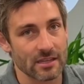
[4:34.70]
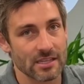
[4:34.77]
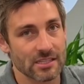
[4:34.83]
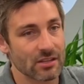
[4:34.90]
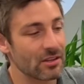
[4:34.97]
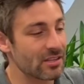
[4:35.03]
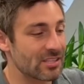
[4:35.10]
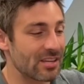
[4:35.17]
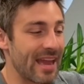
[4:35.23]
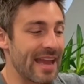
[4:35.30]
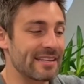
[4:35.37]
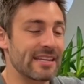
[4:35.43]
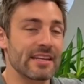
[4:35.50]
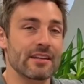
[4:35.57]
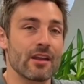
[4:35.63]
So the
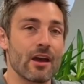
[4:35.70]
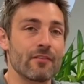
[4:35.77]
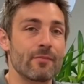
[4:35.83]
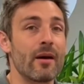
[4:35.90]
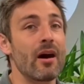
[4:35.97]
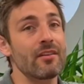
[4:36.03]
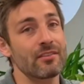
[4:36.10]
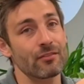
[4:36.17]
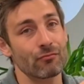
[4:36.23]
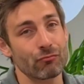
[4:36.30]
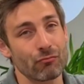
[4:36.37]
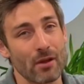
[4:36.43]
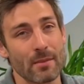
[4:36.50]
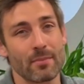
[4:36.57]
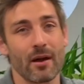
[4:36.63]
sciatic nerve passes
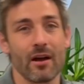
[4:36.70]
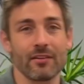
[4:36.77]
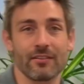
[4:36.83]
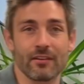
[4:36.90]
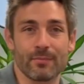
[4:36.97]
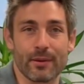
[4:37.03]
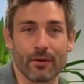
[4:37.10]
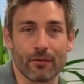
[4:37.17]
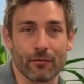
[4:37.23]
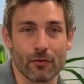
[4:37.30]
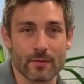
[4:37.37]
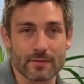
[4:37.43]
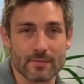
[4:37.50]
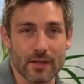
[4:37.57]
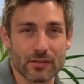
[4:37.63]
right past this
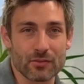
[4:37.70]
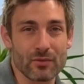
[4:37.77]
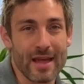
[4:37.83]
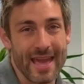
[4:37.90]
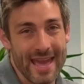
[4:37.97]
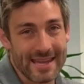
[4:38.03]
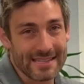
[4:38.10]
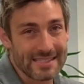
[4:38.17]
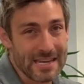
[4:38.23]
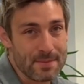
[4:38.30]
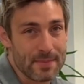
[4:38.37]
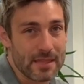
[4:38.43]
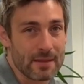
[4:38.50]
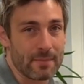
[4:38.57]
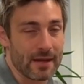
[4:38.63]
piriformis muscle
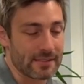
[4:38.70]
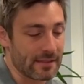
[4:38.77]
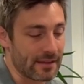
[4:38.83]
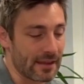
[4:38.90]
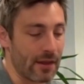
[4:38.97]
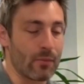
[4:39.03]
deep in the buttock,